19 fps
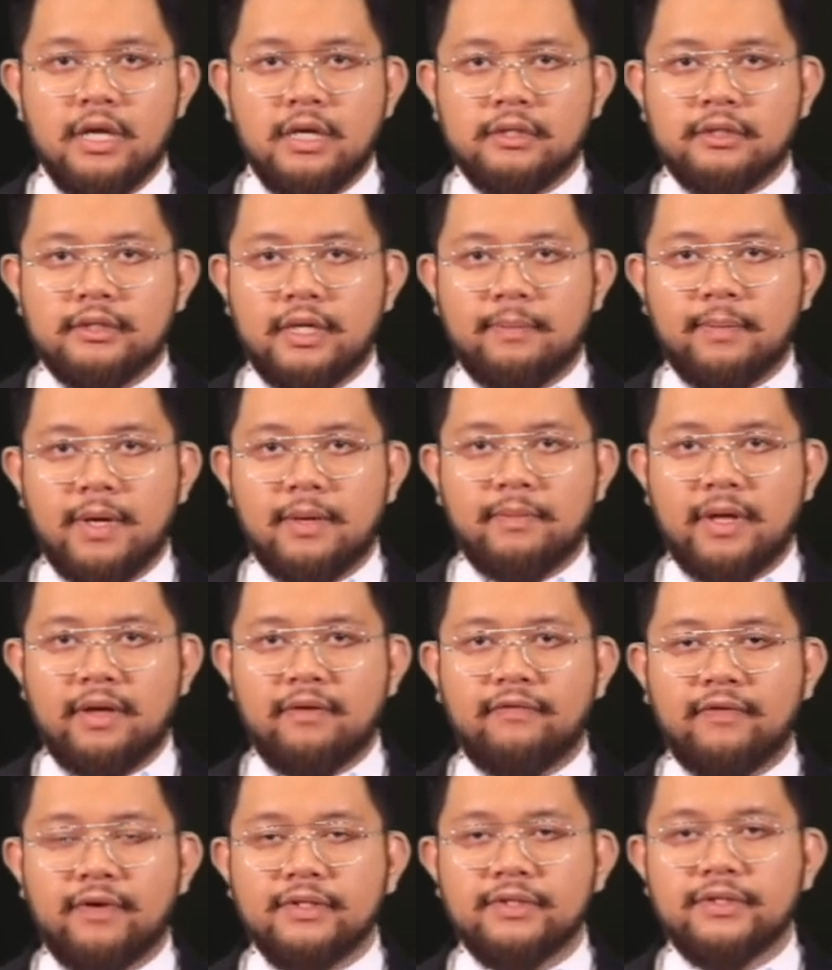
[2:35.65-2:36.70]
step up
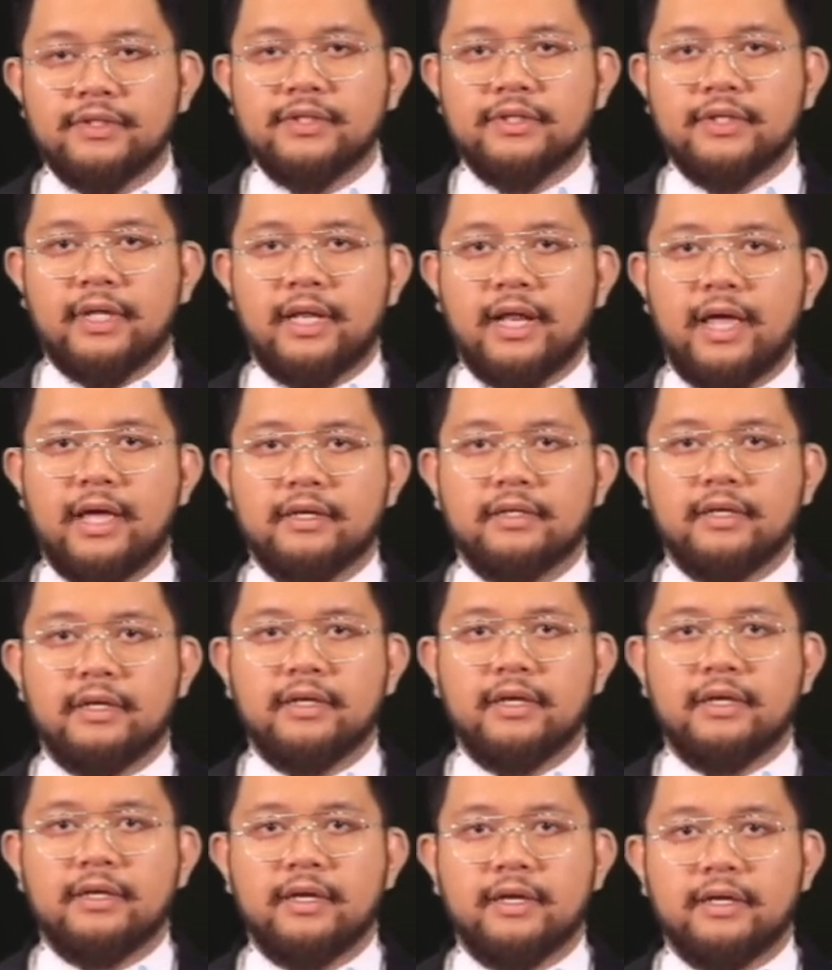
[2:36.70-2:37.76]
efforts to collect
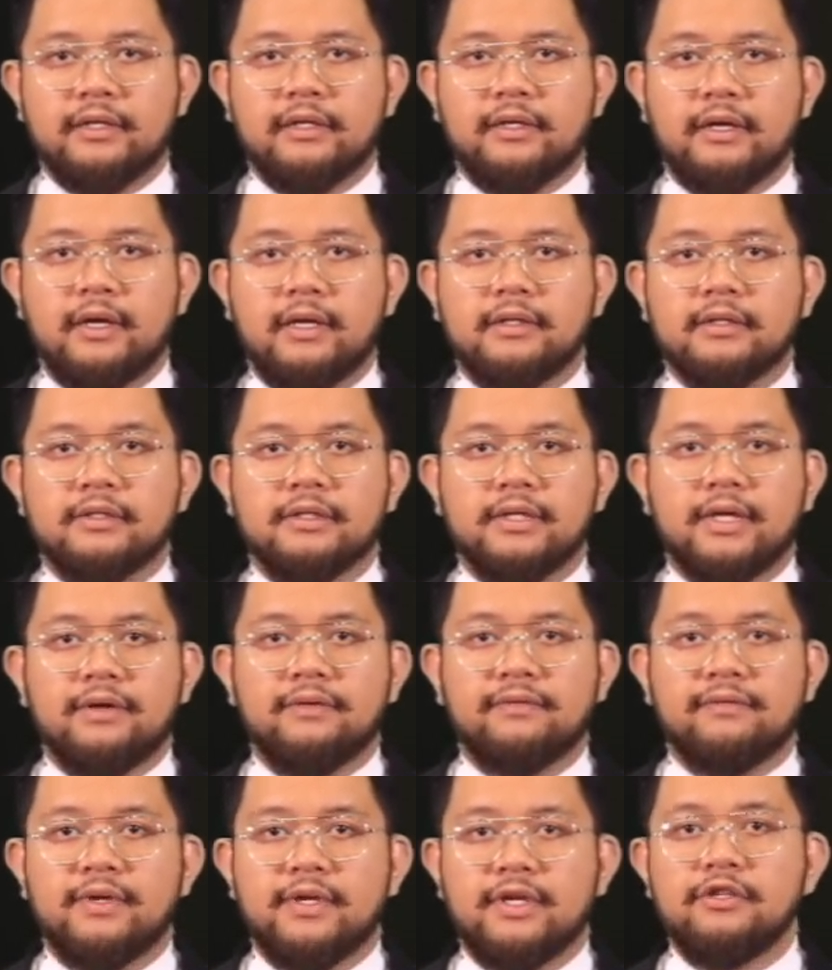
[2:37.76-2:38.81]
the dead and
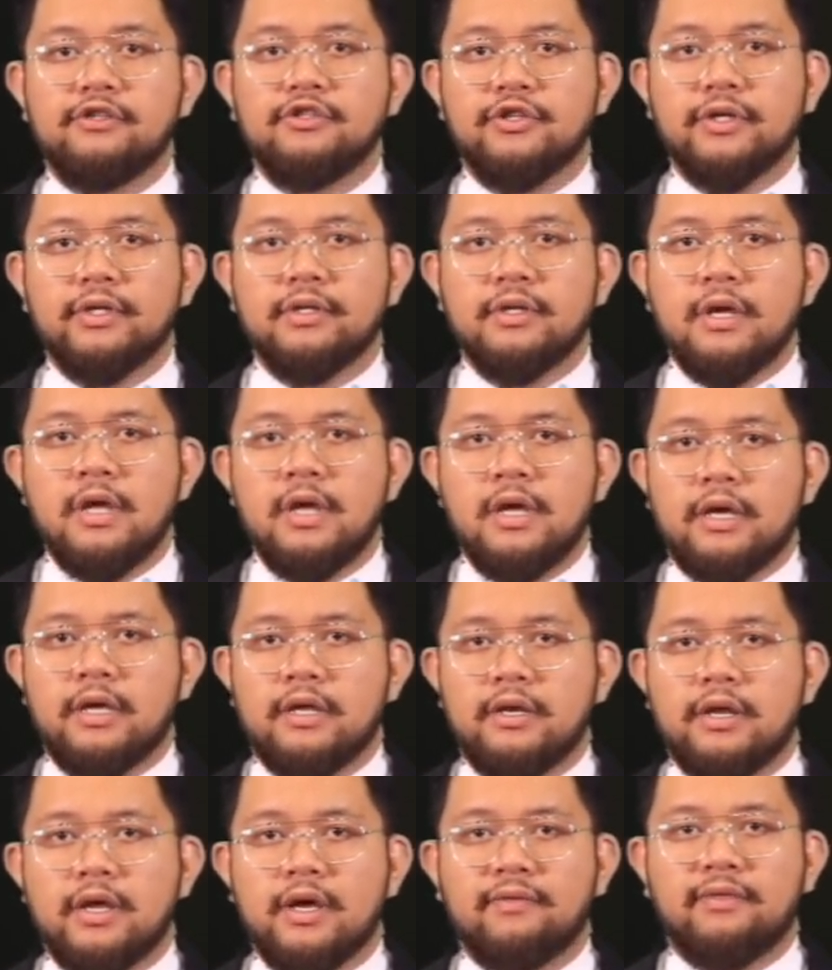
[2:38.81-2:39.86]
save the injured in
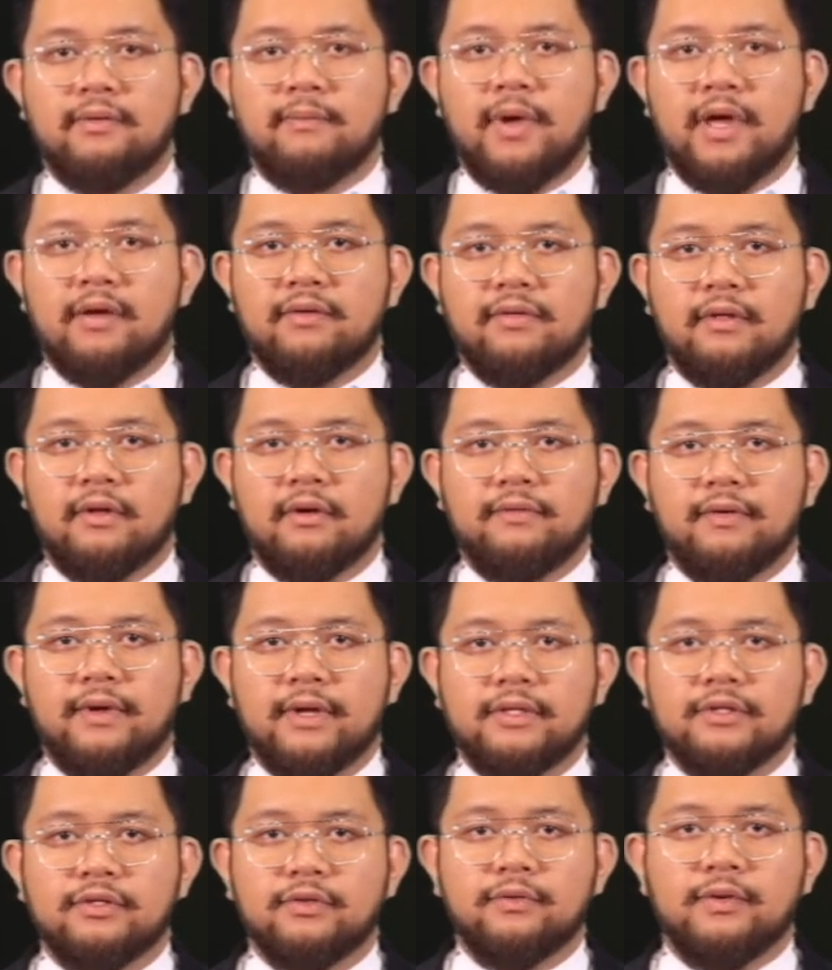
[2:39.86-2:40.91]
the aftermath of a
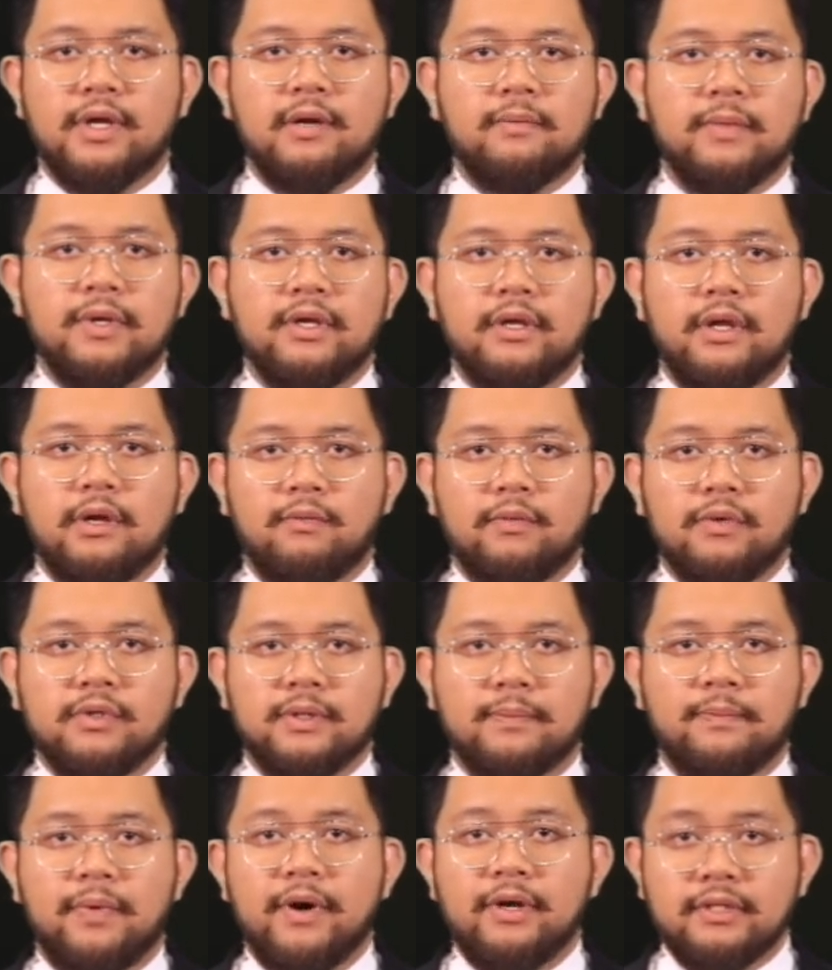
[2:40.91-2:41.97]
tsunami that was
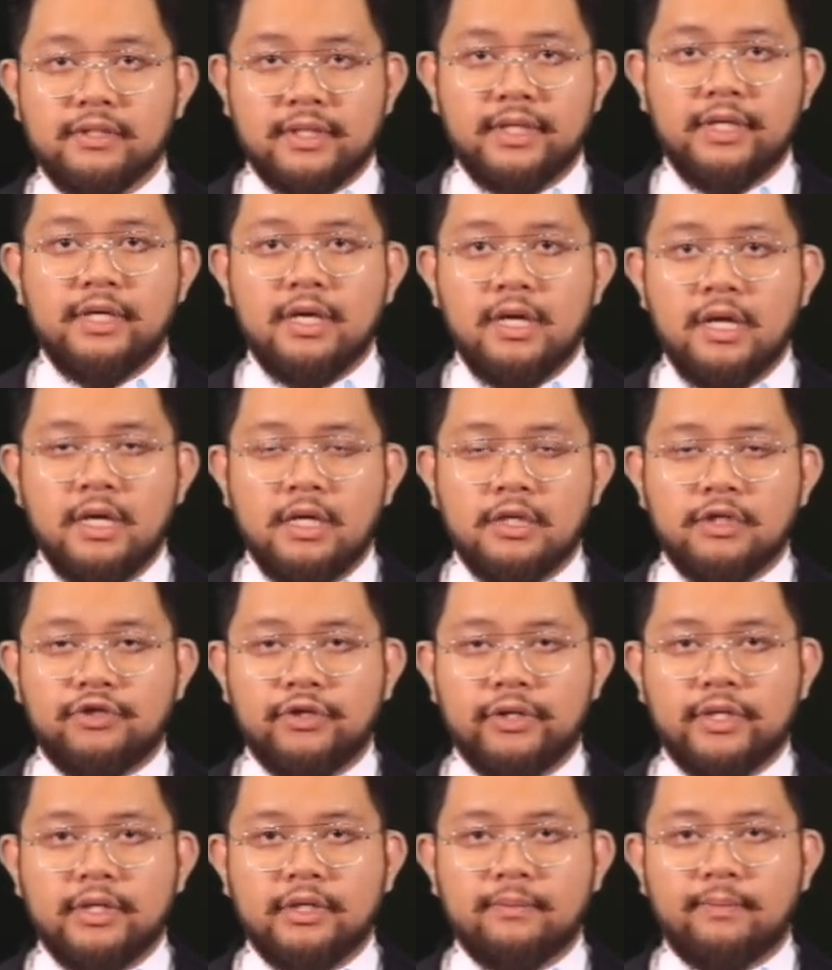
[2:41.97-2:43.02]
apparently
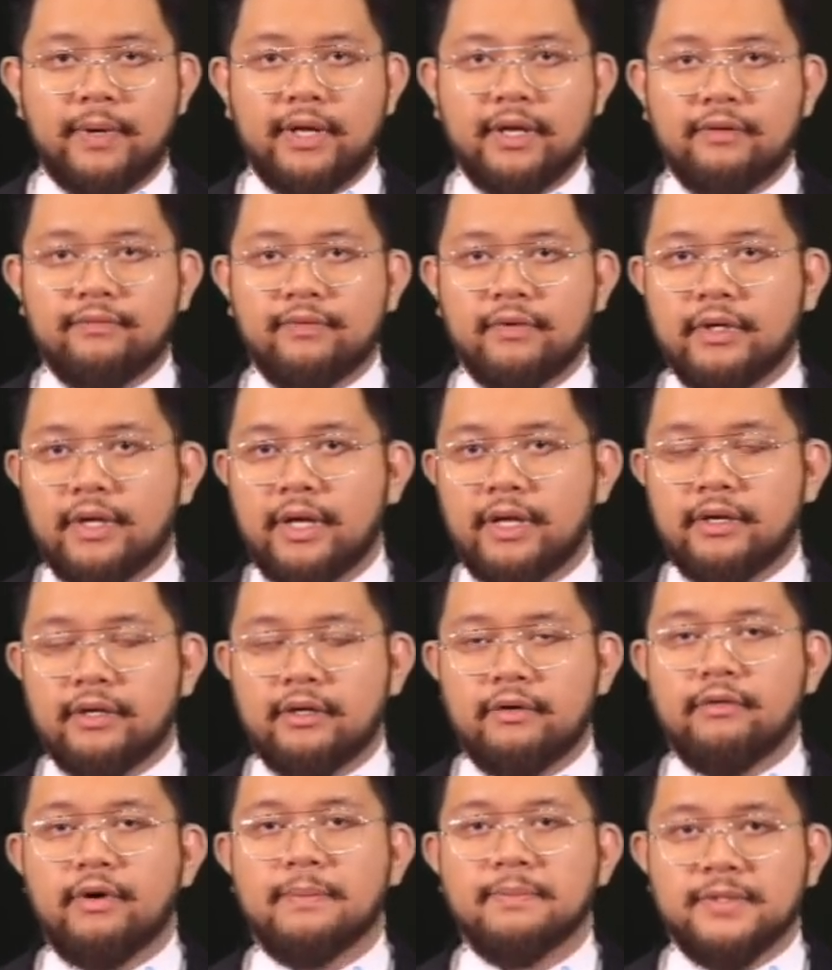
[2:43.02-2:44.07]
triggered by a volcanic
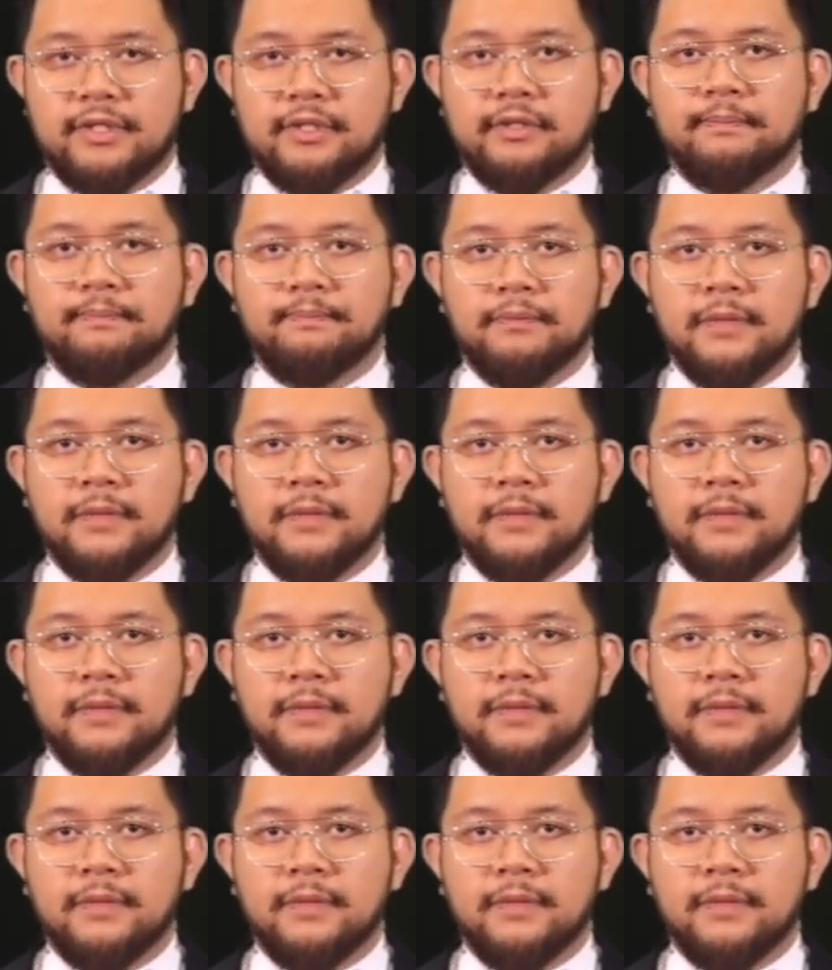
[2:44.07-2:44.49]
eruption.